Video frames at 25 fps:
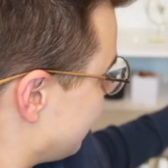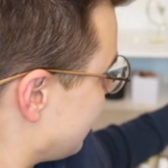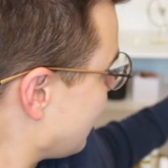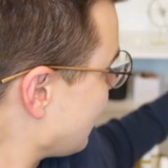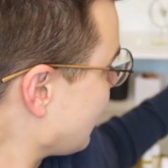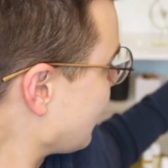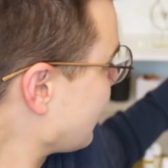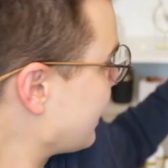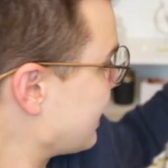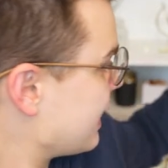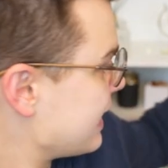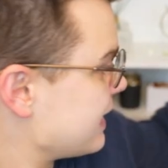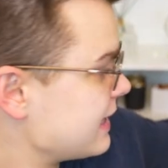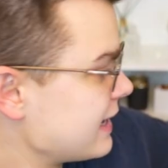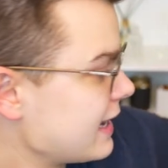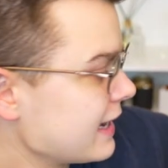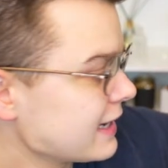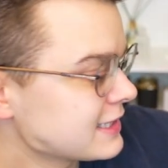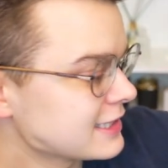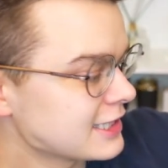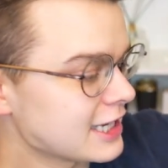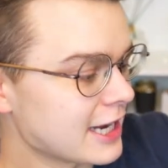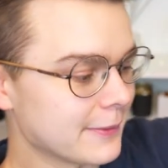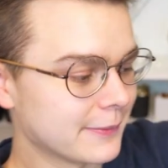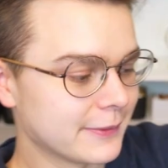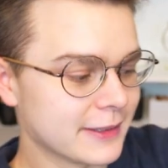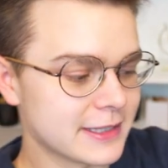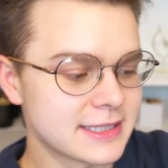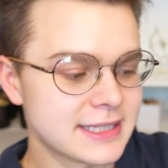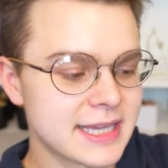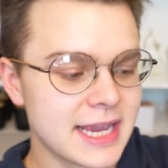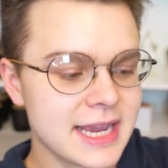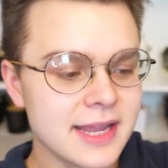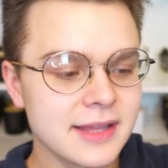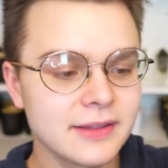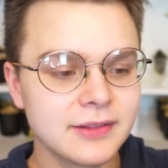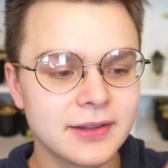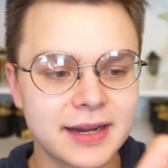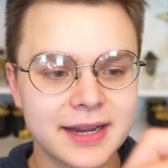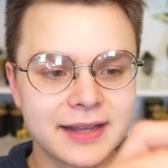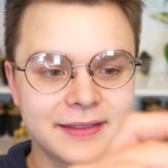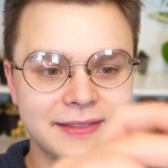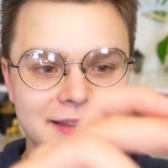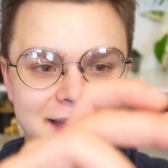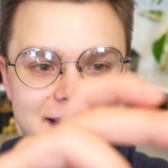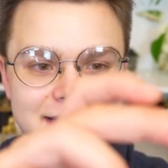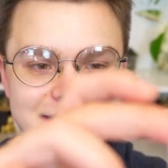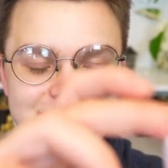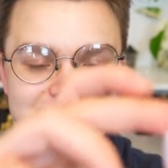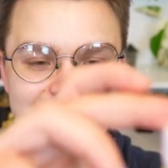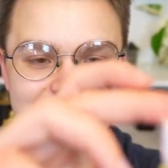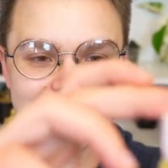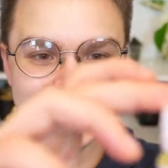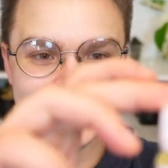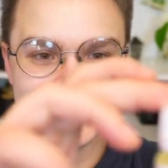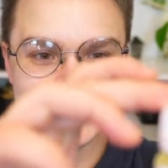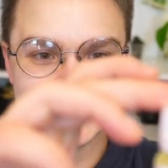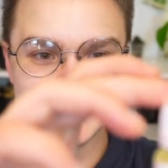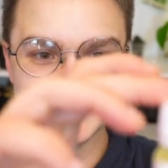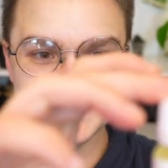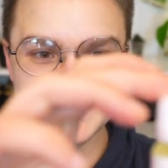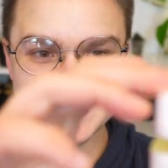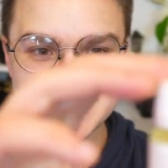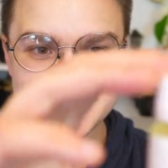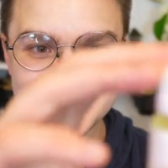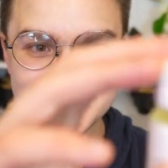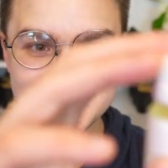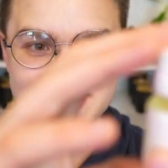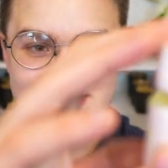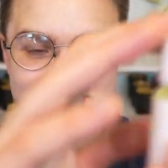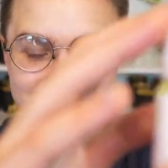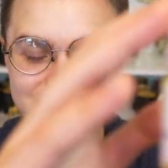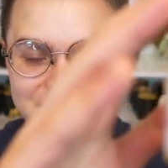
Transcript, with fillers: All right, next up, let's take a look at this. Should we do this